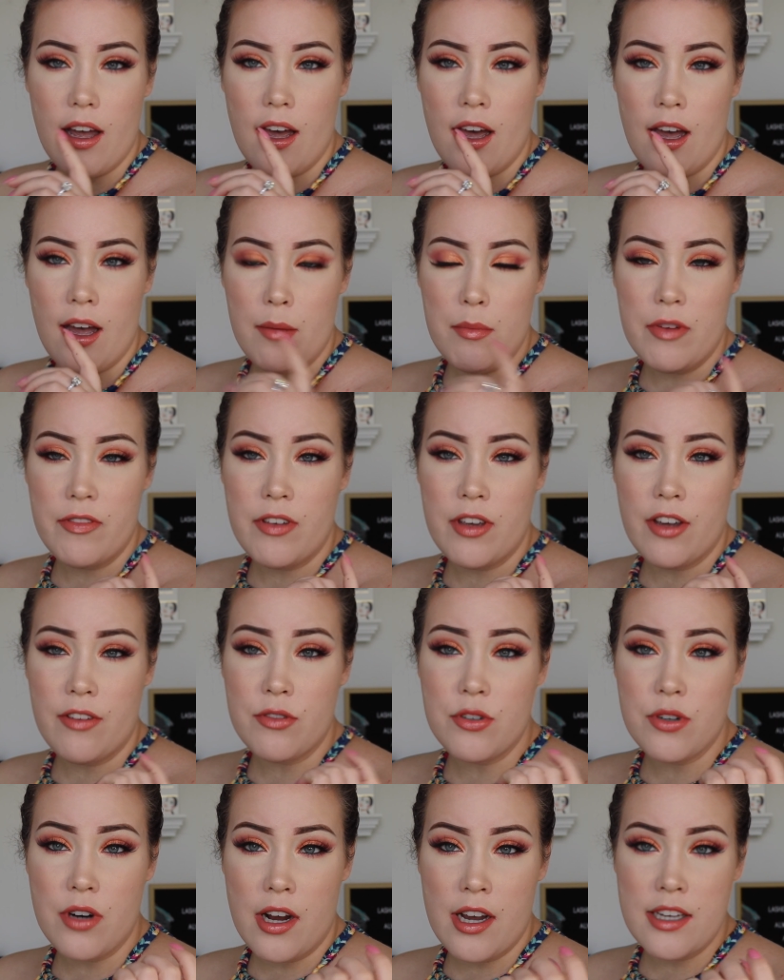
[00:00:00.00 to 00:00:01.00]
If you have
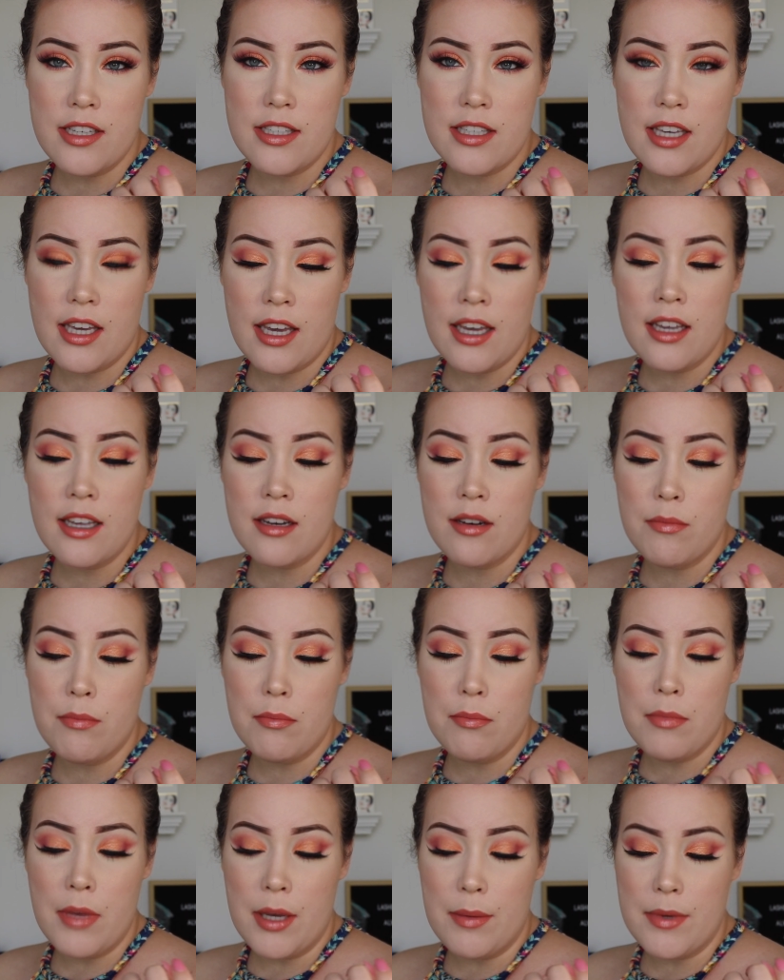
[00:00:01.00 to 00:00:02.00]
dry skin,
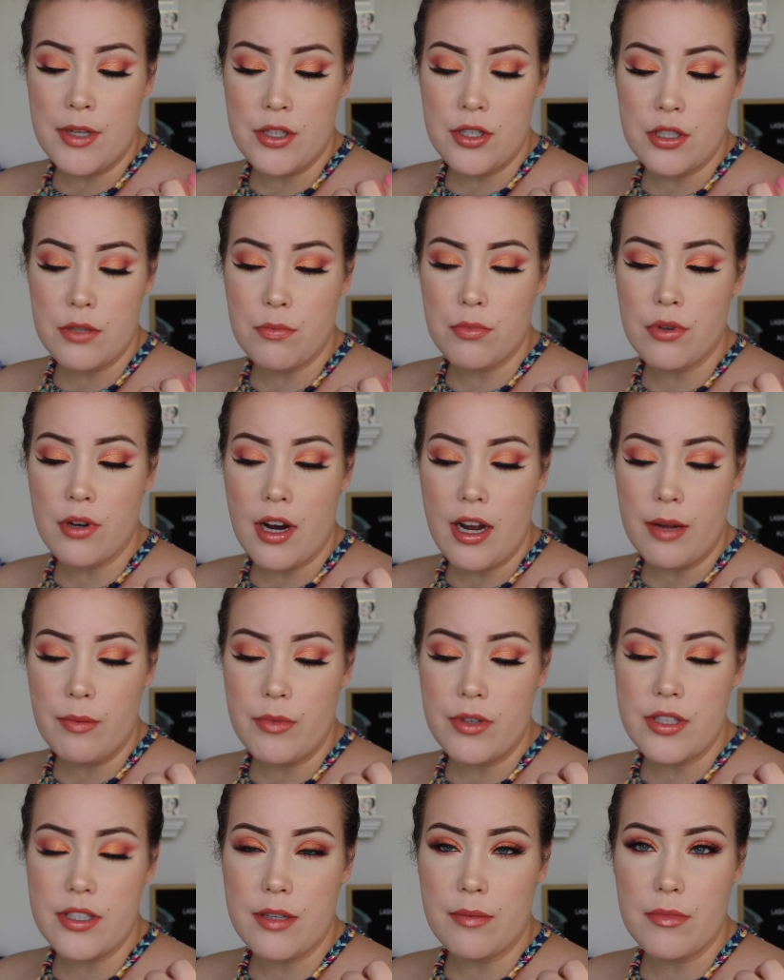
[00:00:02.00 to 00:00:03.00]
maybe just prime
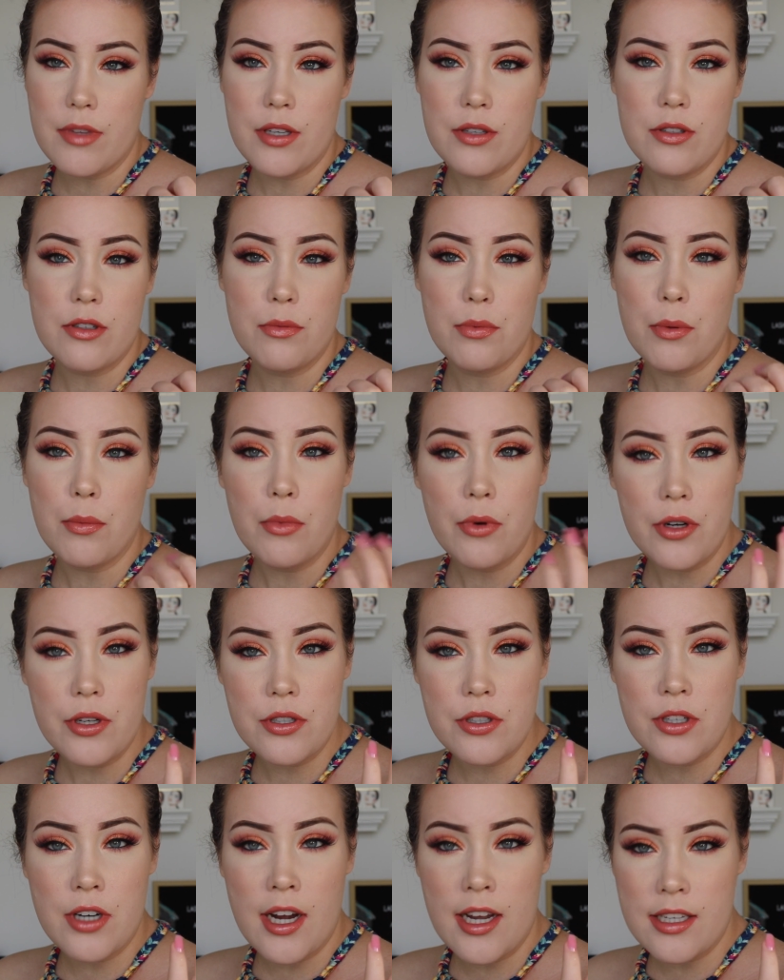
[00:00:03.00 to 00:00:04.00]
with something super
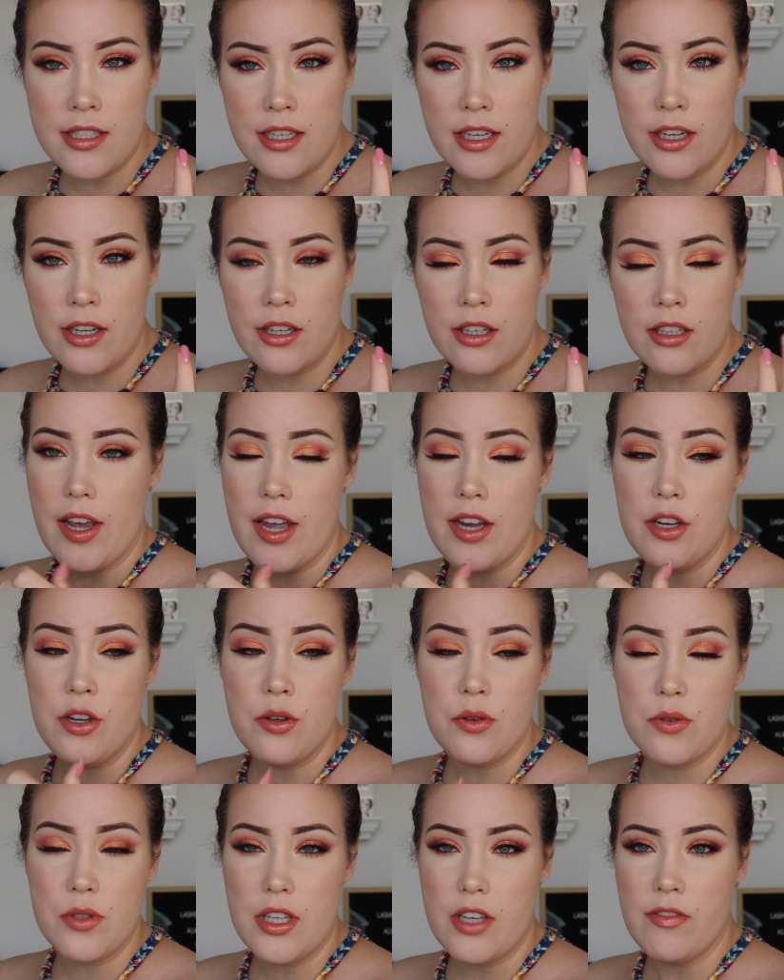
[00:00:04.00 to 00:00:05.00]
moisturizing and
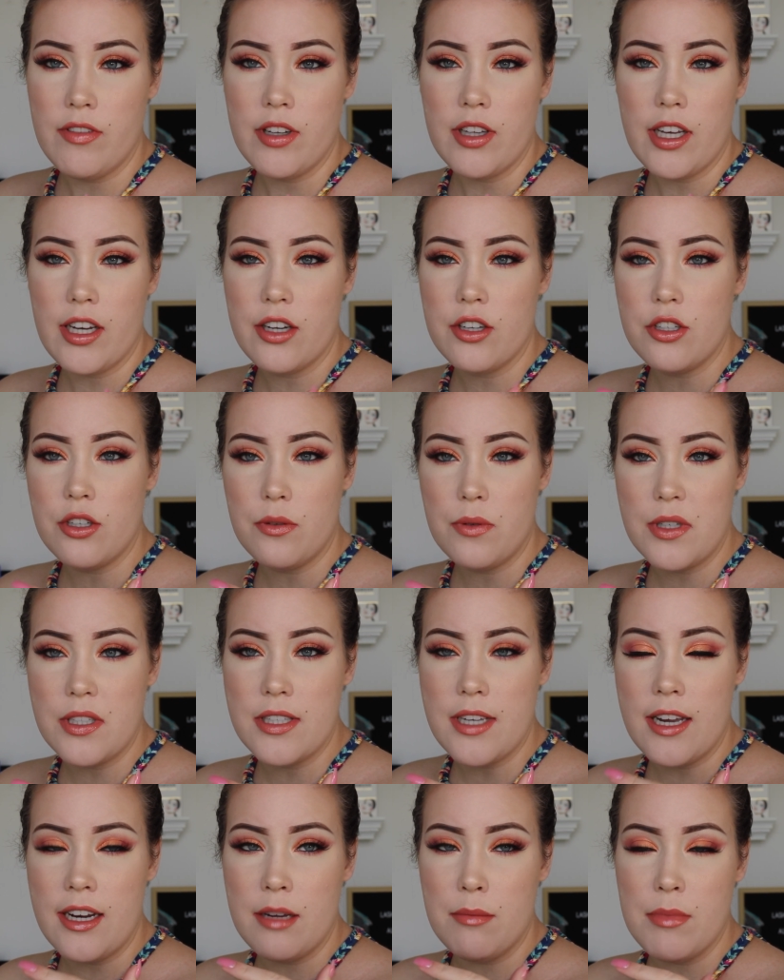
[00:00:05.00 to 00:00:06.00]
use even like a dewy
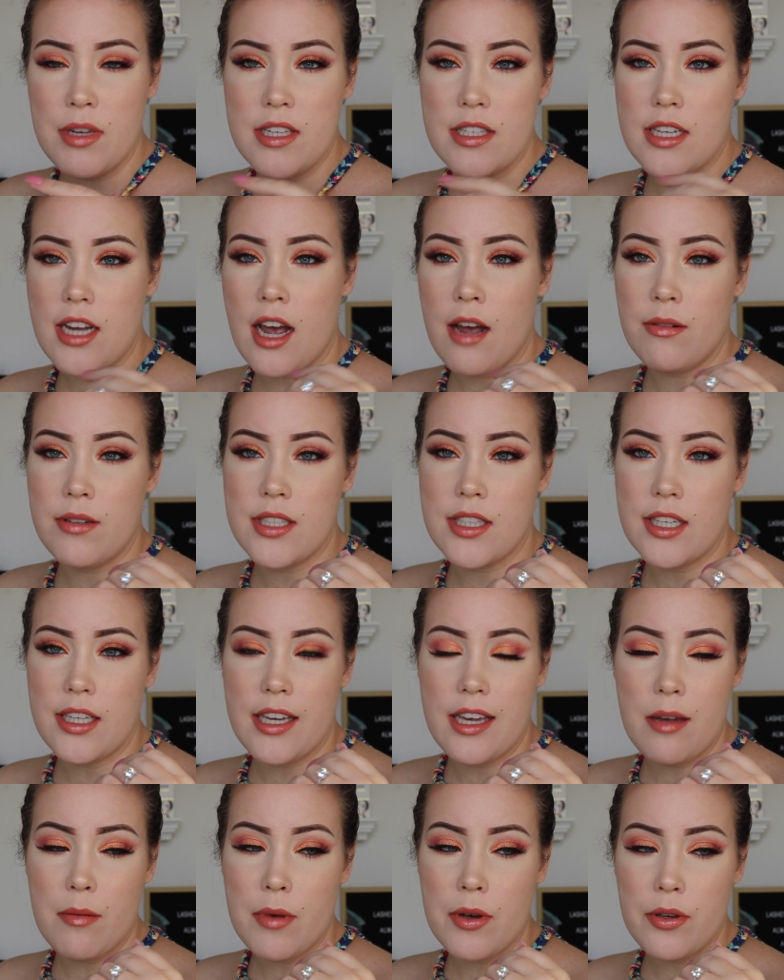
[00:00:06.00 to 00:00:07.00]
setting mist. I was
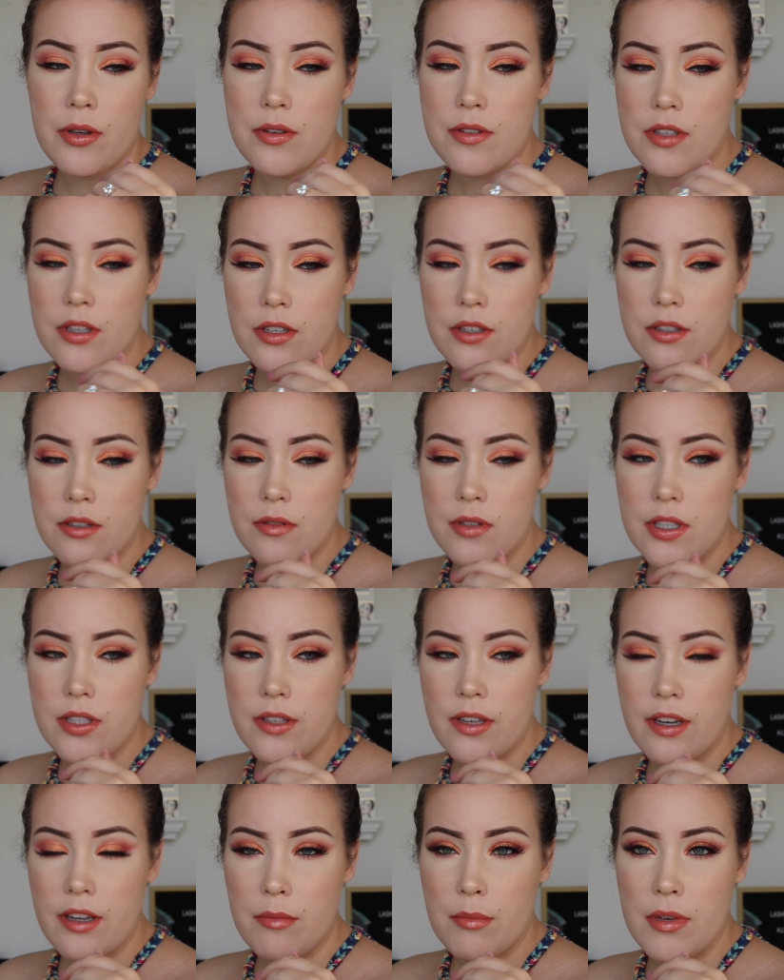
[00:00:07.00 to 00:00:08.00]
thinking about using a dewy
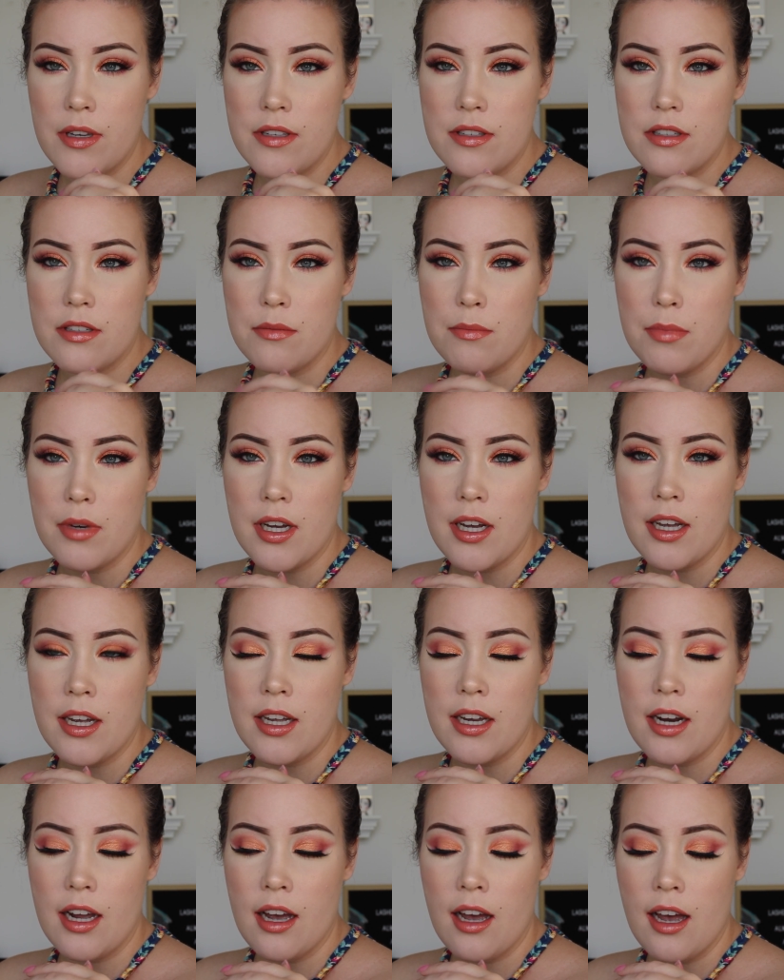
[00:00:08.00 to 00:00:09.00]
setting mist,
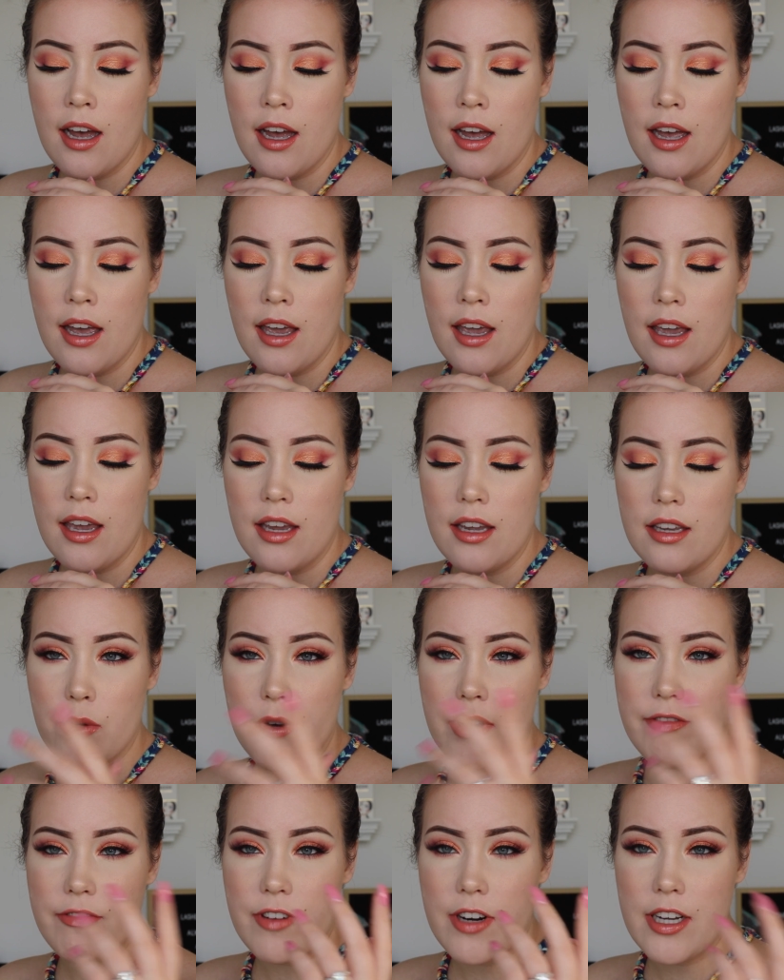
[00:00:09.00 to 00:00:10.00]
but I
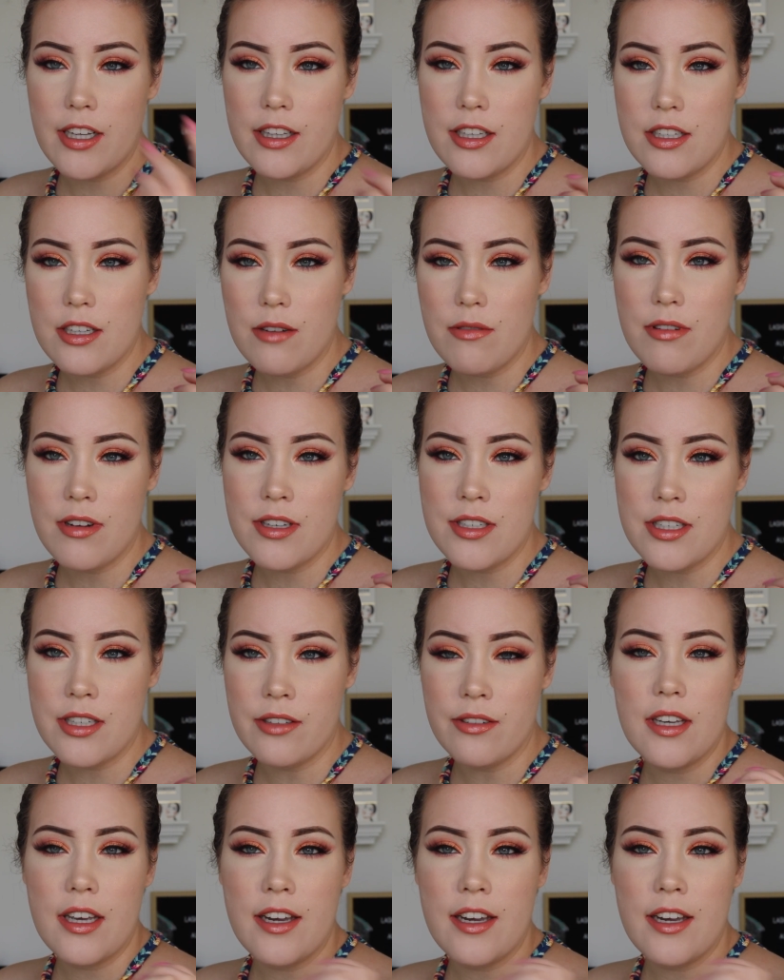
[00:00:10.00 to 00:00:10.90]
quite frankly don't want to.